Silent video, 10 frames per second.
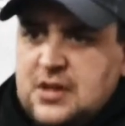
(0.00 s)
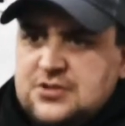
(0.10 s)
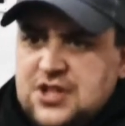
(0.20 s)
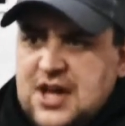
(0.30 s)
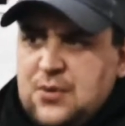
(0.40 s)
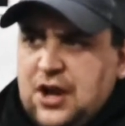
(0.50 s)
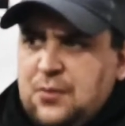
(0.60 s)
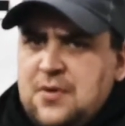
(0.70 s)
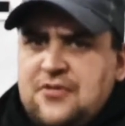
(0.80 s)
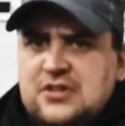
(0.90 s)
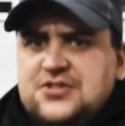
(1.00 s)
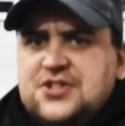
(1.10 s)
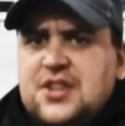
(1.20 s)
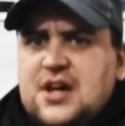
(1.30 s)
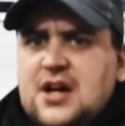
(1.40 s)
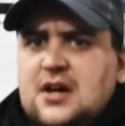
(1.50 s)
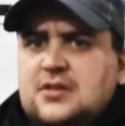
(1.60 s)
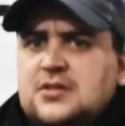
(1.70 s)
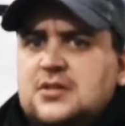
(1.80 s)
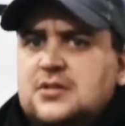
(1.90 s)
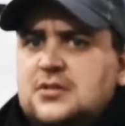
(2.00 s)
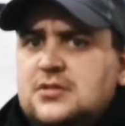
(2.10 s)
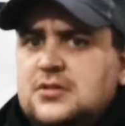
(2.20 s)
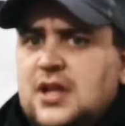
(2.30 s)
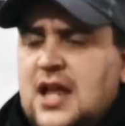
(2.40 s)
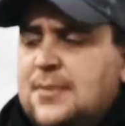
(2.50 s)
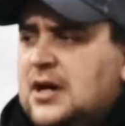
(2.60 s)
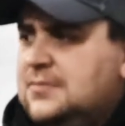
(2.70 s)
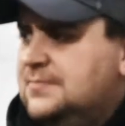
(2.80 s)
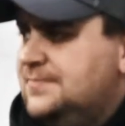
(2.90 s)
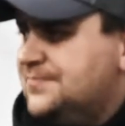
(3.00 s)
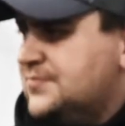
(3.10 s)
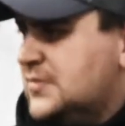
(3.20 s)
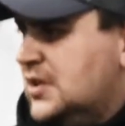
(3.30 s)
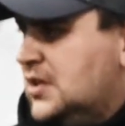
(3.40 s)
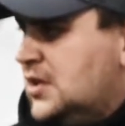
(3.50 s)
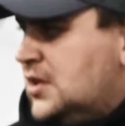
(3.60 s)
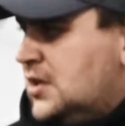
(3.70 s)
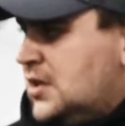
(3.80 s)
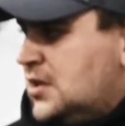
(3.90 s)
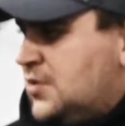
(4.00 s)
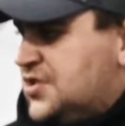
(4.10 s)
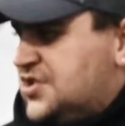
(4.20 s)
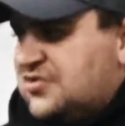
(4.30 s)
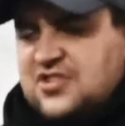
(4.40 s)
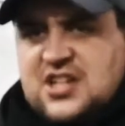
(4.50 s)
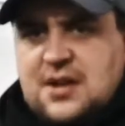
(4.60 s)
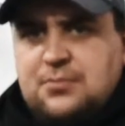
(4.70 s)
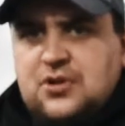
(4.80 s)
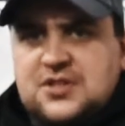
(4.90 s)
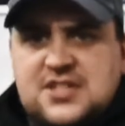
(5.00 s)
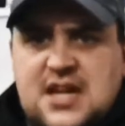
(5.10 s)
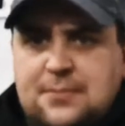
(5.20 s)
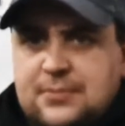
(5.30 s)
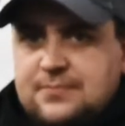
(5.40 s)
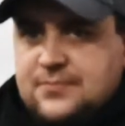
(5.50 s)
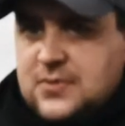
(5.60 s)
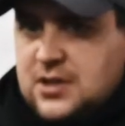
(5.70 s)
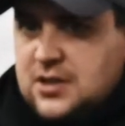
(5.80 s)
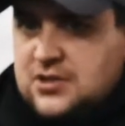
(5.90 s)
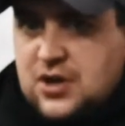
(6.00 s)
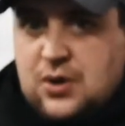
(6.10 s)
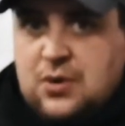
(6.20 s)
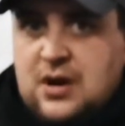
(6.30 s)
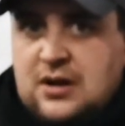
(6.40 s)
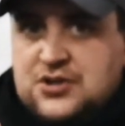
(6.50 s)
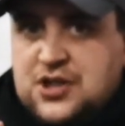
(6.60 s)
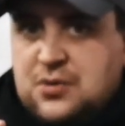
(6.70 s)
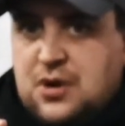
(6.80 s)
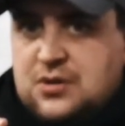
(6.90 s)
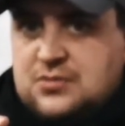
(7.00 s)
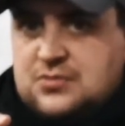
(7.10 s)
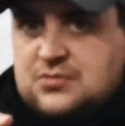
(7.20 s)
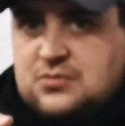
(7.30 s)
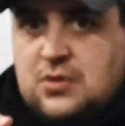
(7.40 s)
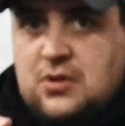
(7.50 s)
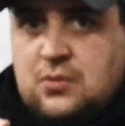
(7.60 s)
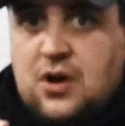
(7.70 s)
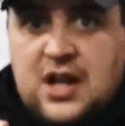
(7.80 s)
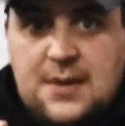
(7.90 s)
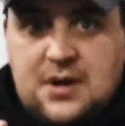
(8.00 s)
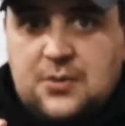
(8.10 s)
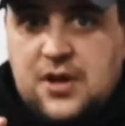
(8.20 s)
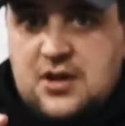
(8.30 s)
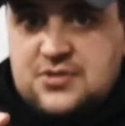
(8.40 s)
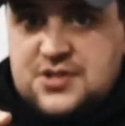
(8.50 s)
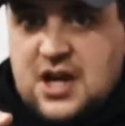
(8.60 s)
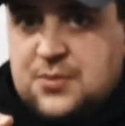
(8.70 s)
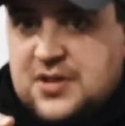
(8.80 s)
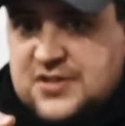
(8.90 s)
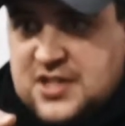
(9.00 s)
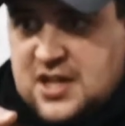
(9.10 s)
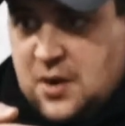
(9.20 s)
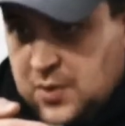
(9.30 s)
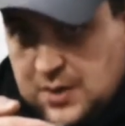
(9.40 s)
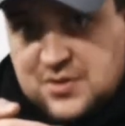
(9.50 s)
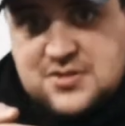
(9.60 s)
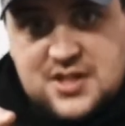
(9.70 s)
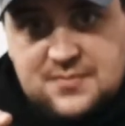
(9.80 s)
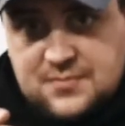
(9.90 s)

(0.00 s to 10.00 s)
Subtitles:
So now we're going to move on to the clay bar, which is a really important step. So I'll show you what clay bar we use, how we use it and why we use it.